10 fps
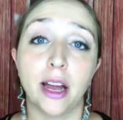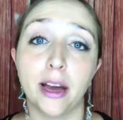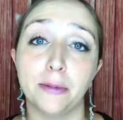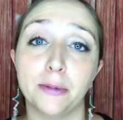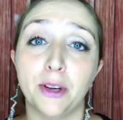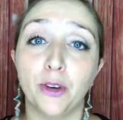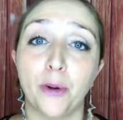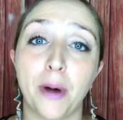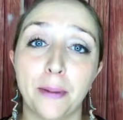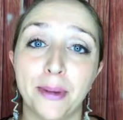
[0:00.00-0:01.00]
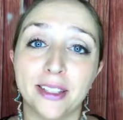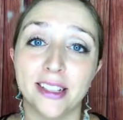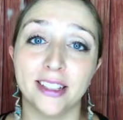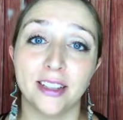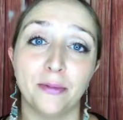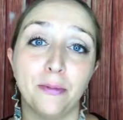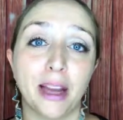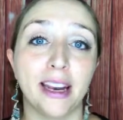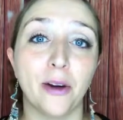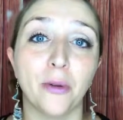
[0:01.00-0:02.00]
It helps me grow my business and
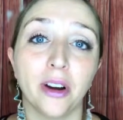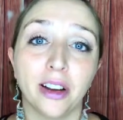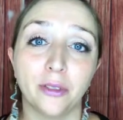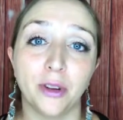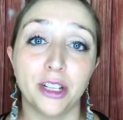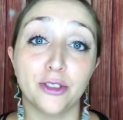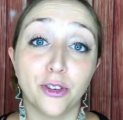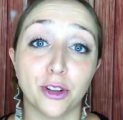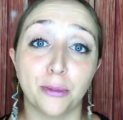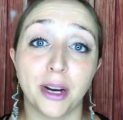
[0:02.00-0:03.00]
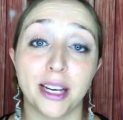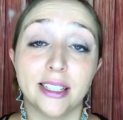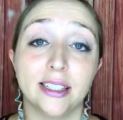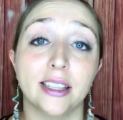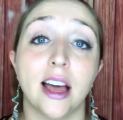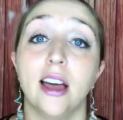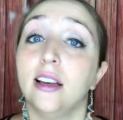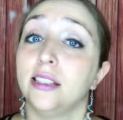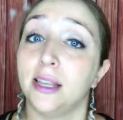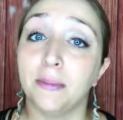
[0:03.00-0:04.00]
my network and reach further places.
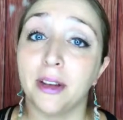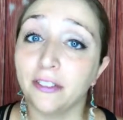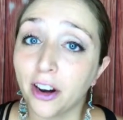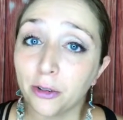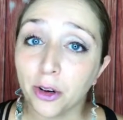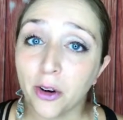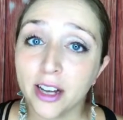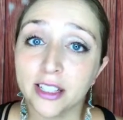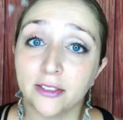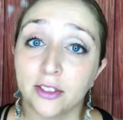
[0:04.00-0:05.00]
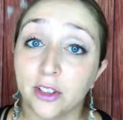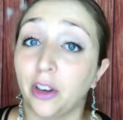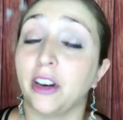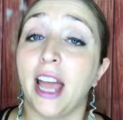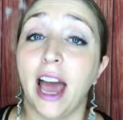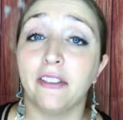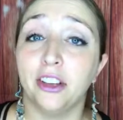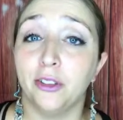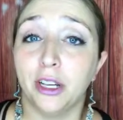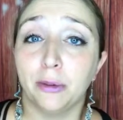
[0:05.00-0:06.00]
Send me a friend request if you don't already have
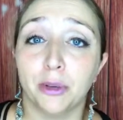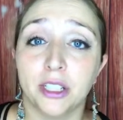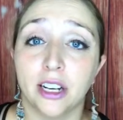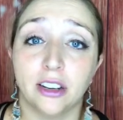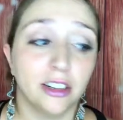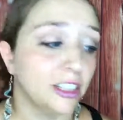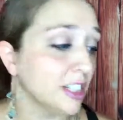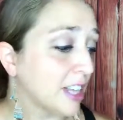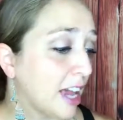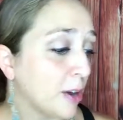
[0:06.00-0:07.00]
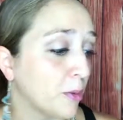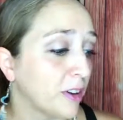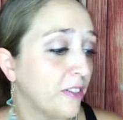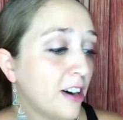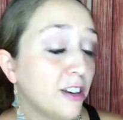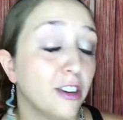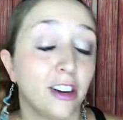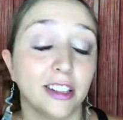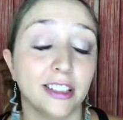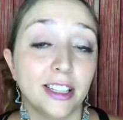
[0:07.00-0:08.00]
a unique presenter and just kind of want to follow
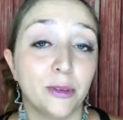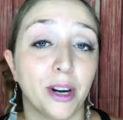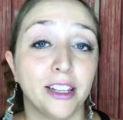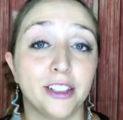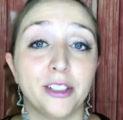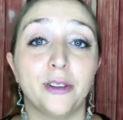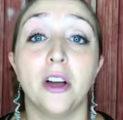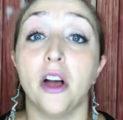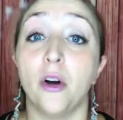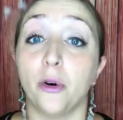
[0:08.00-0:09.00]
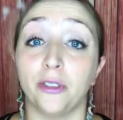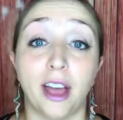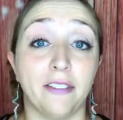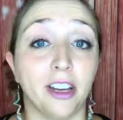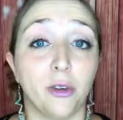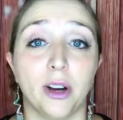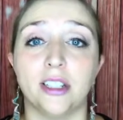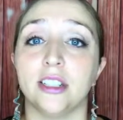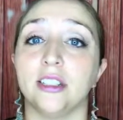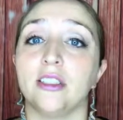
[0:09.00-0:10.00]
along and see what I do. Or if you have any
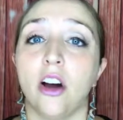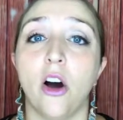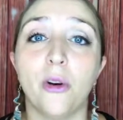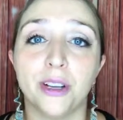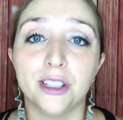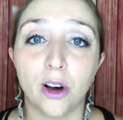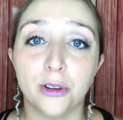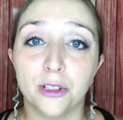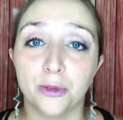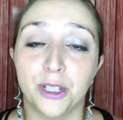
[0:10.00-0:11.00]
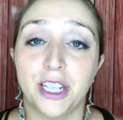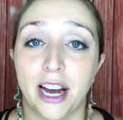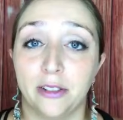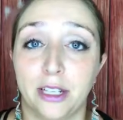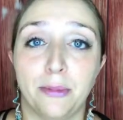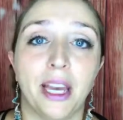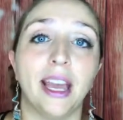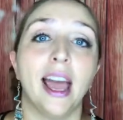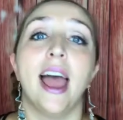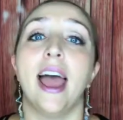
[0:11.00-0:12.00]
questions, always reach out to me.